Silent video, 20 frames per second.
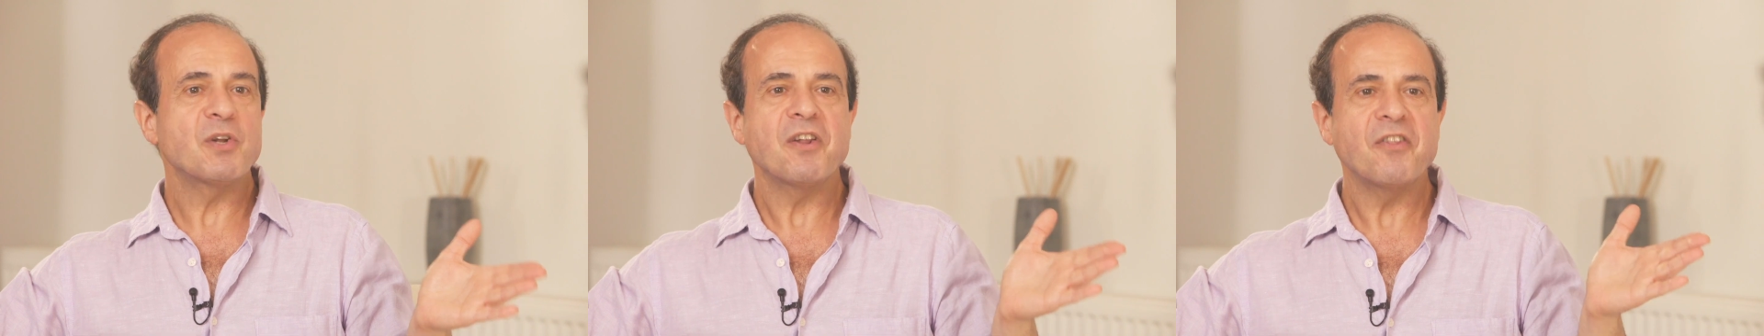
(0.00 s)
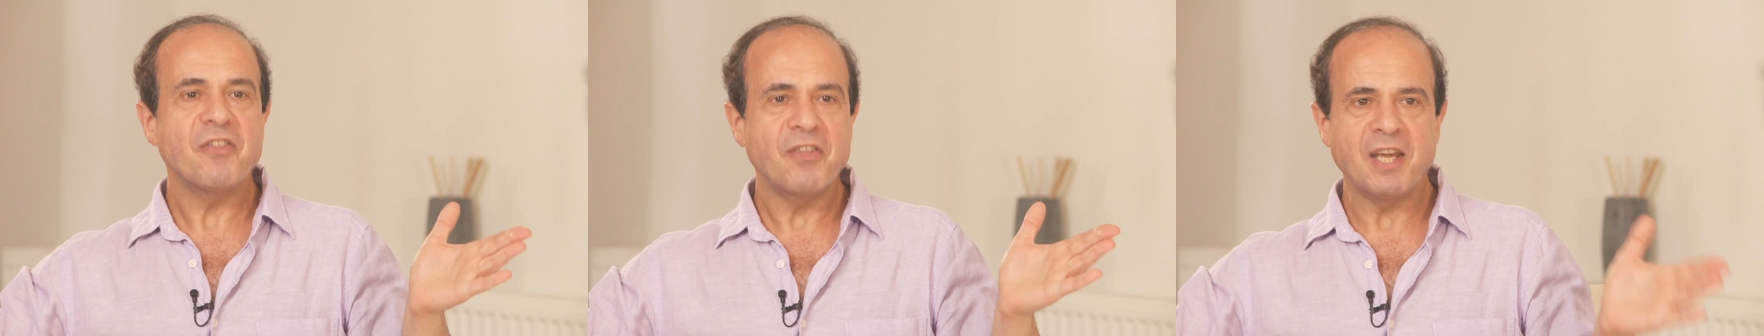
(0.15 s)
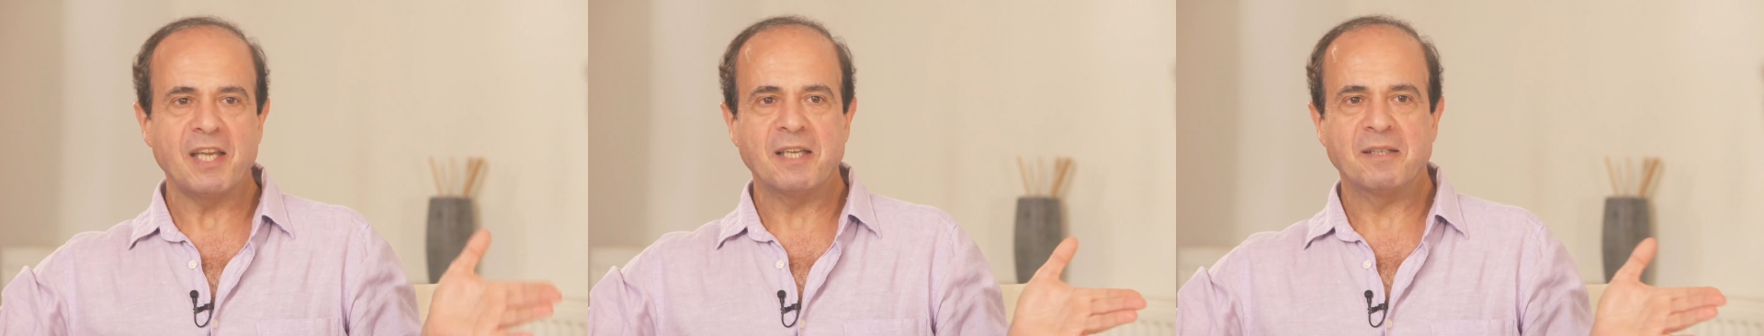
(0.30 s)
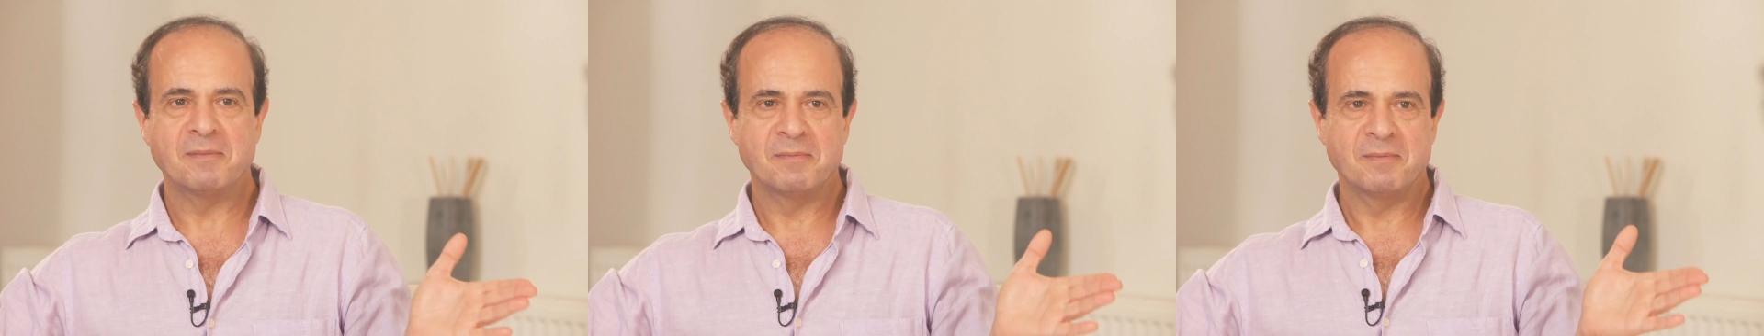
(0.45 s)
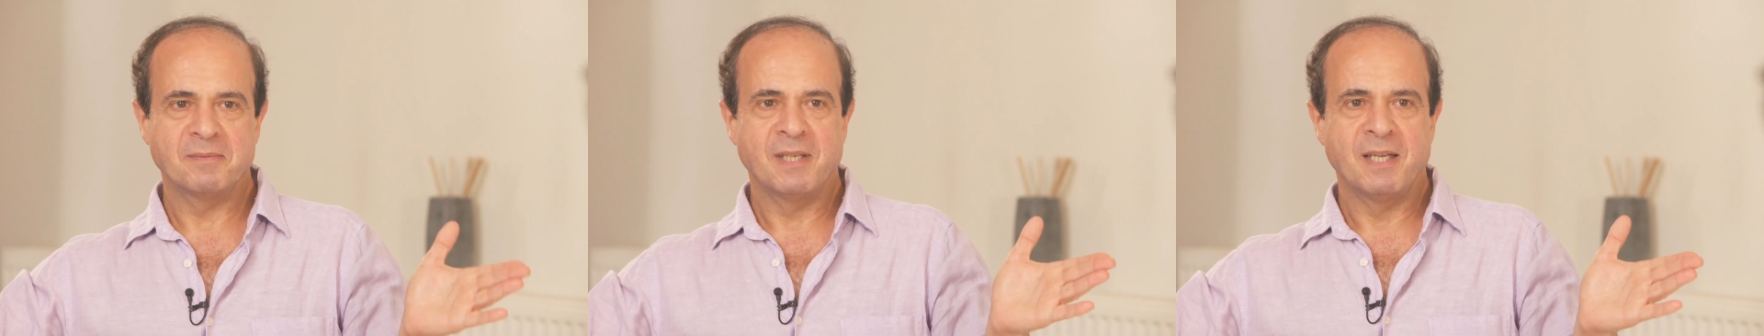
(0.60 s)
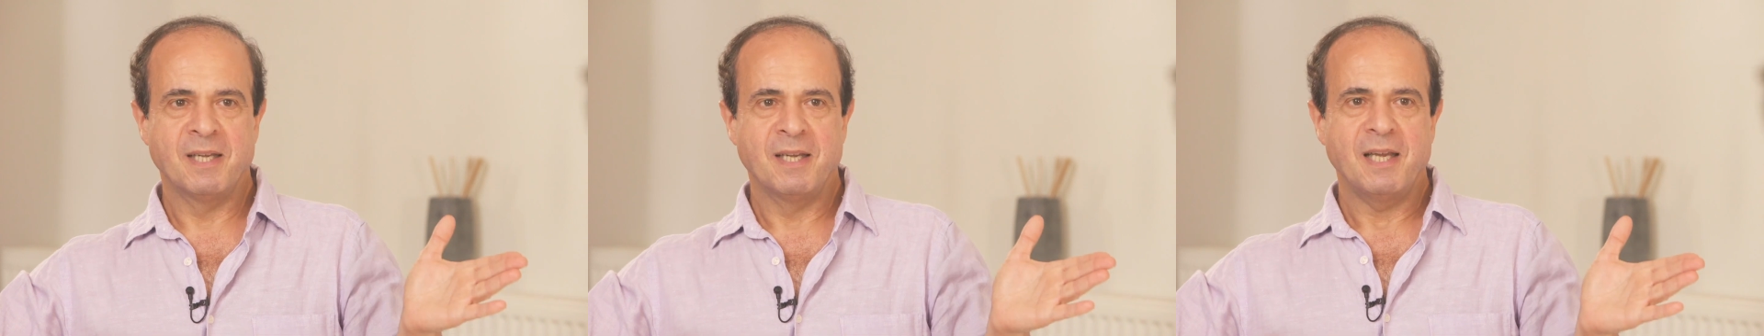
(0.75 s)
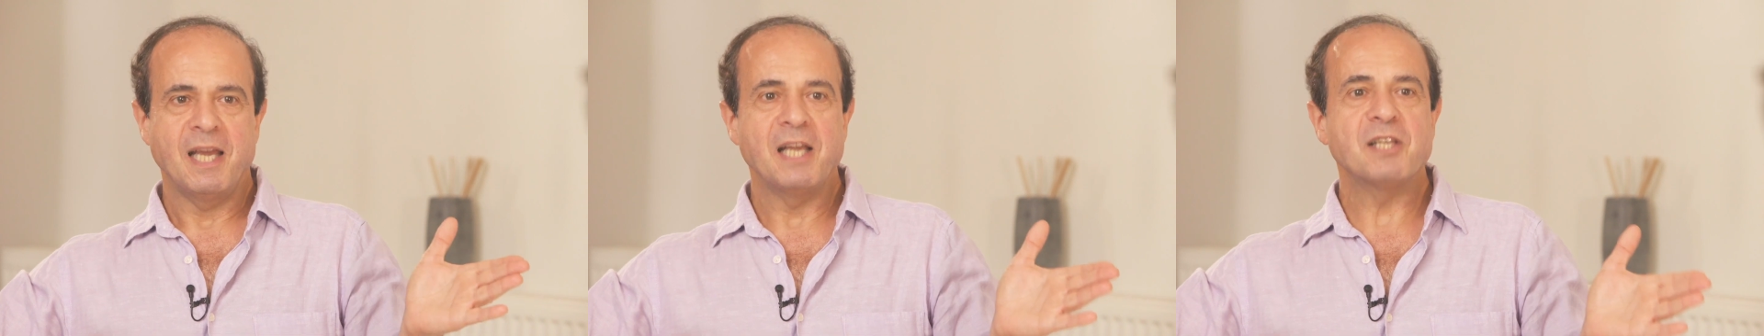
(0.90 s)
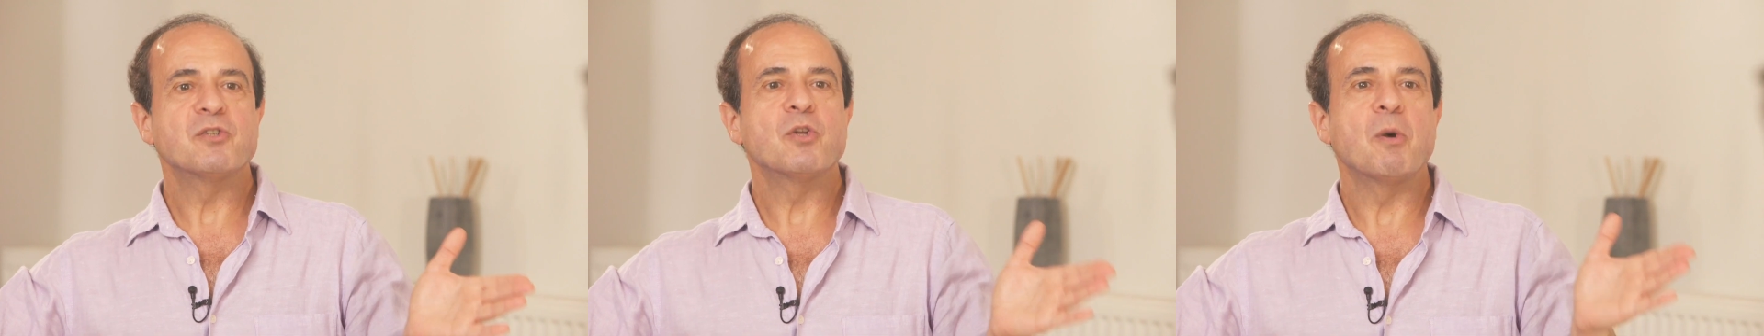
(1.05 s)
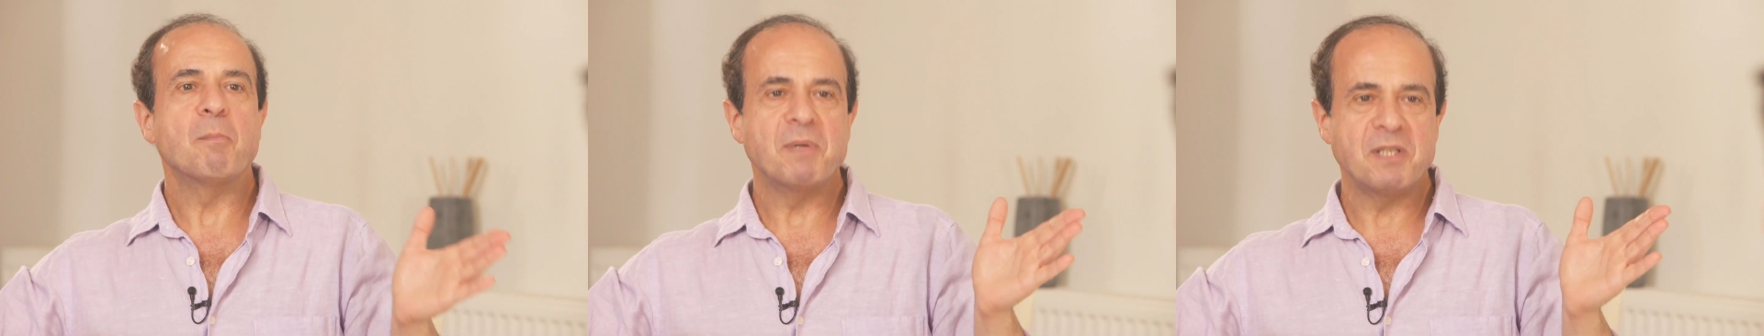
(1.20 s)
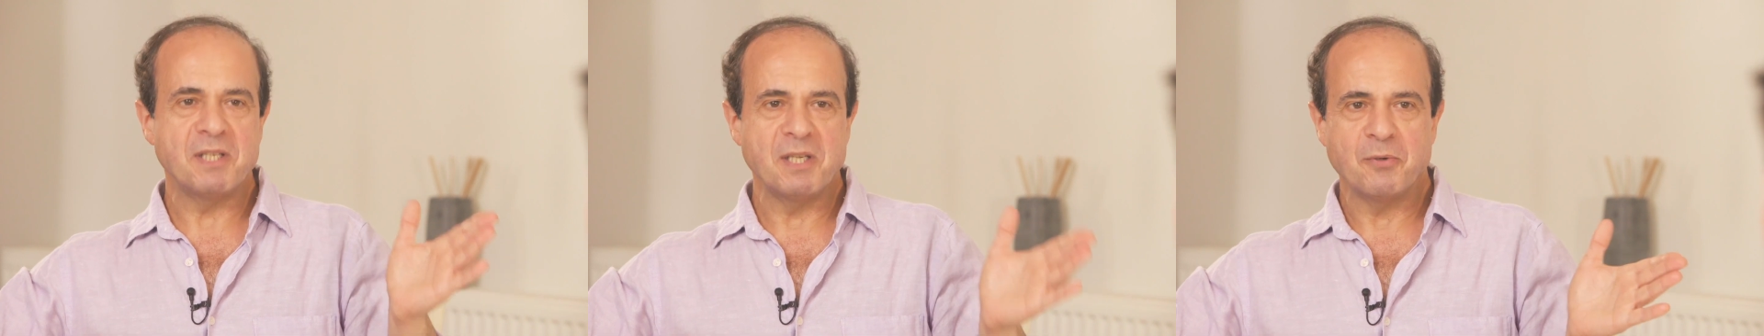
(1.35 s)
a thing. It's
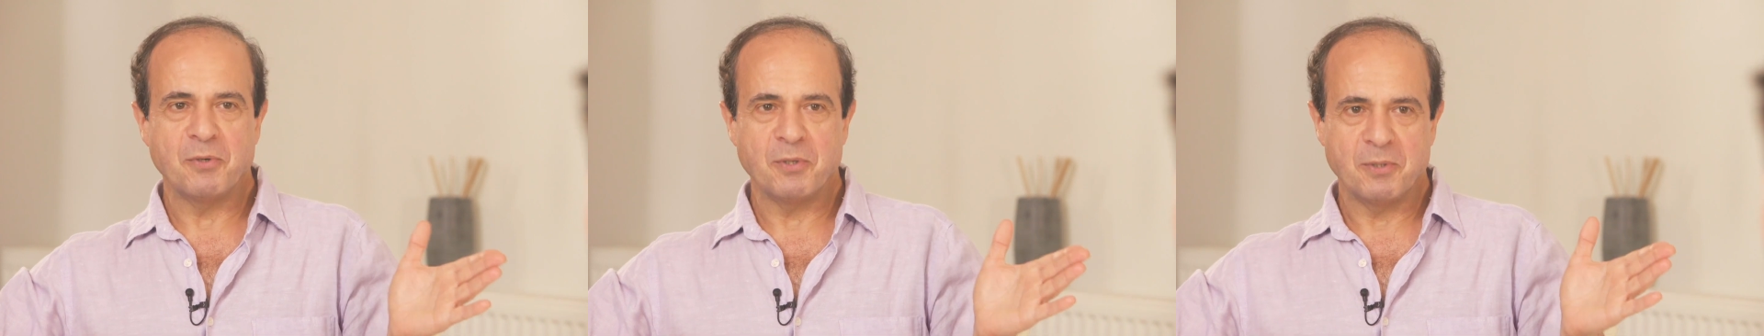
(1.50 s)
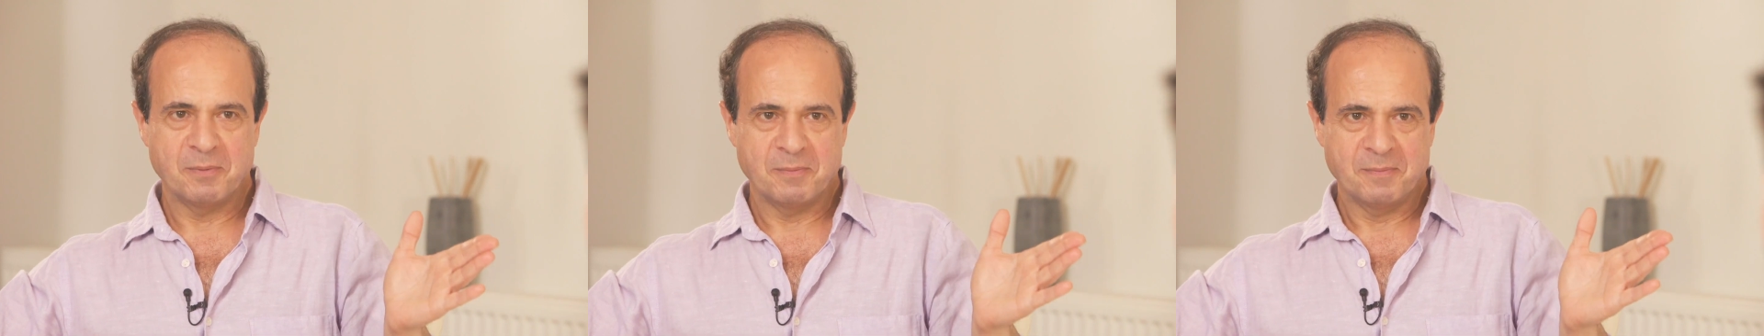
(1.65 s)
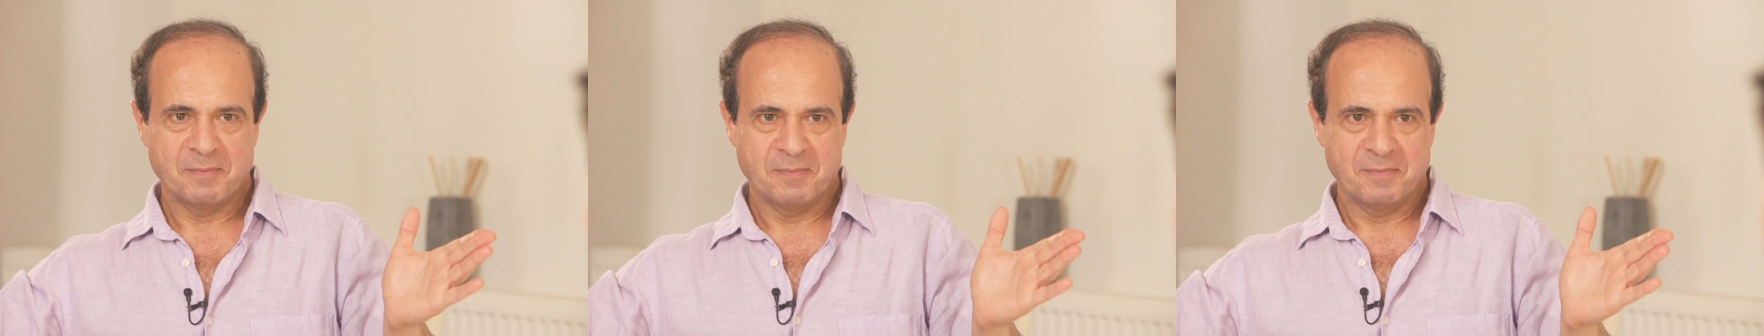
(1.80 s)
not material.